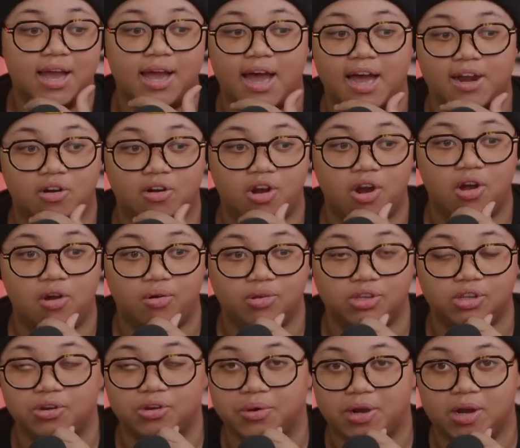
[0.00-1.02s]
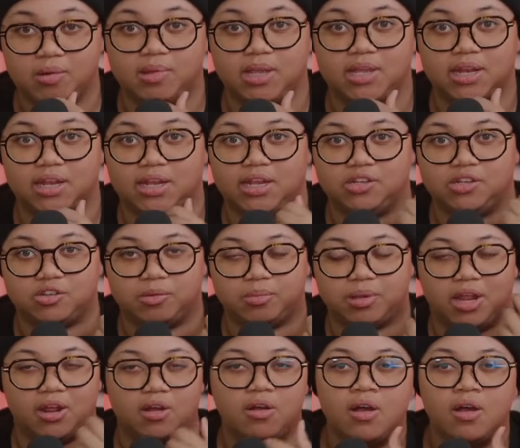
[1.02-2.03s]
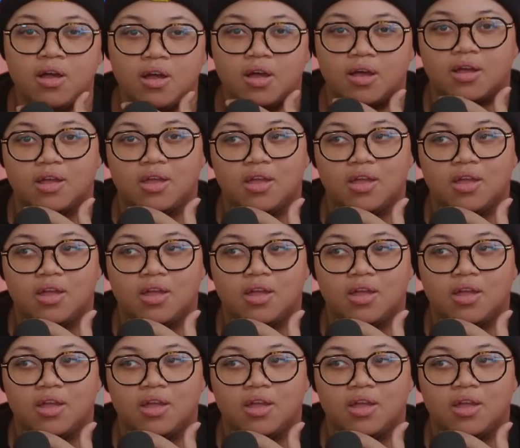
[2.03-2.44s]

I don't know, you know what I mean? Like, he's gonna be like, huh,